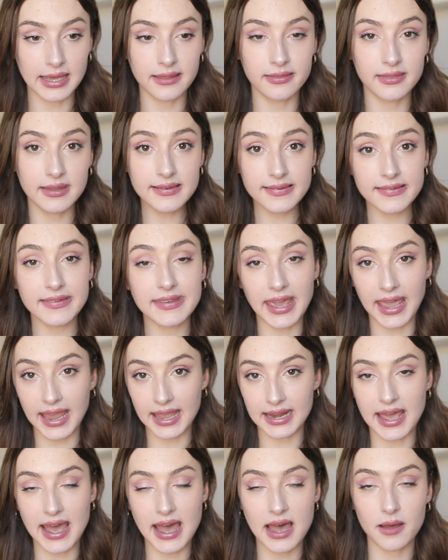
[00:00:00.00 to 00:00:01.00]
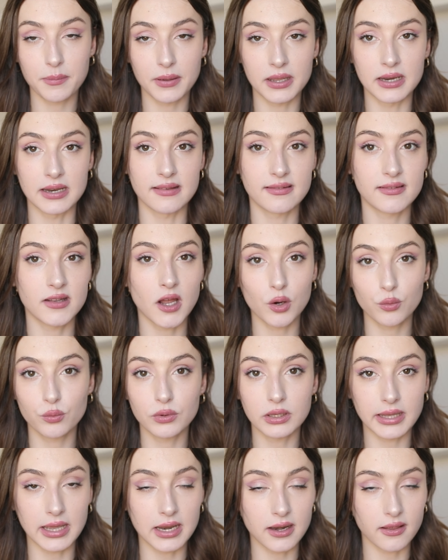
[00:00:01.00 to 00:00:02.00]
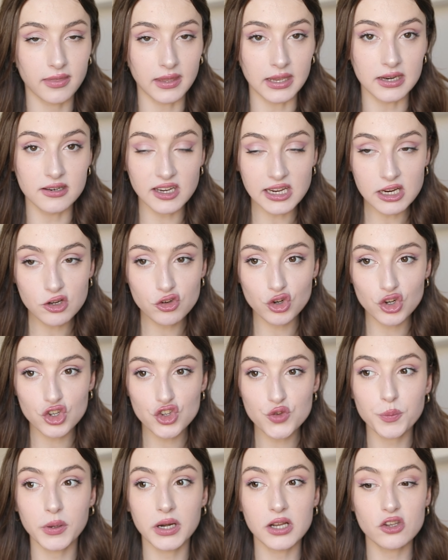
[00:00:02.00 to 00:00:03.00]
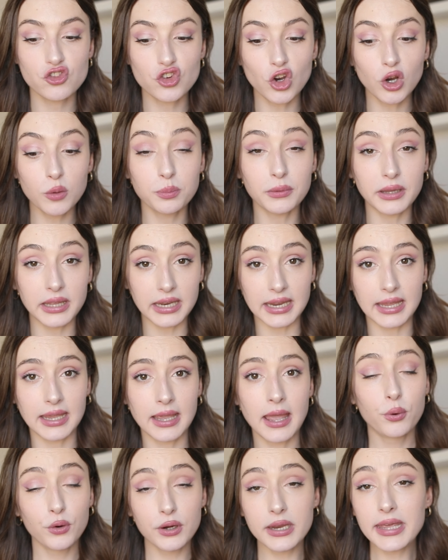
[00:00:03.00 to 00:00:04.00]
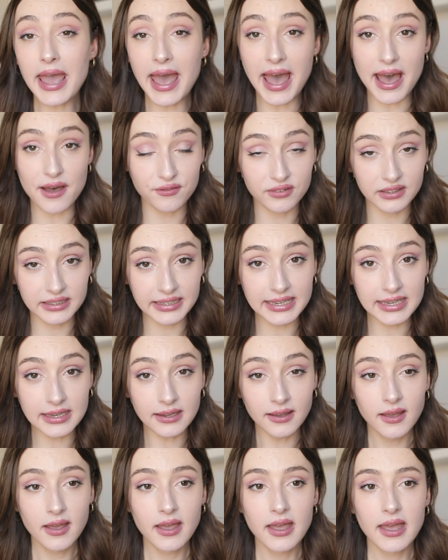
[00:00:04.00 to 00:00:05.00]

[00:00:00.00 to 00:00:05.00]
And this can happen. It's not really anything dangerous, but I started bleeding pretty heavily,